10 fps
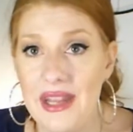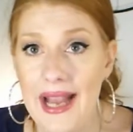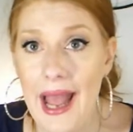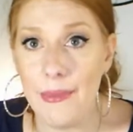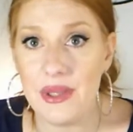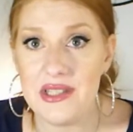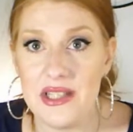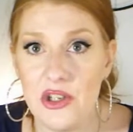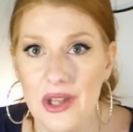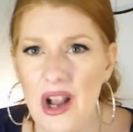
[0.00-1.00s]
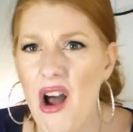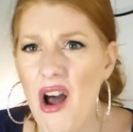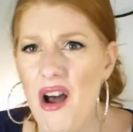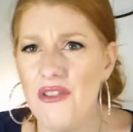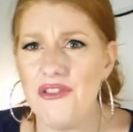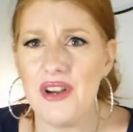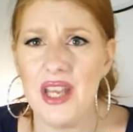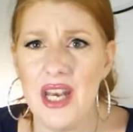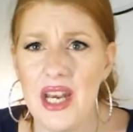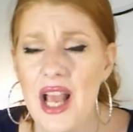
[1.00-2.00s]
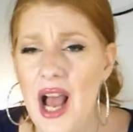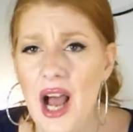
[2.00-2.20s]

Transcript: thing happens and you're like, oh, forget it,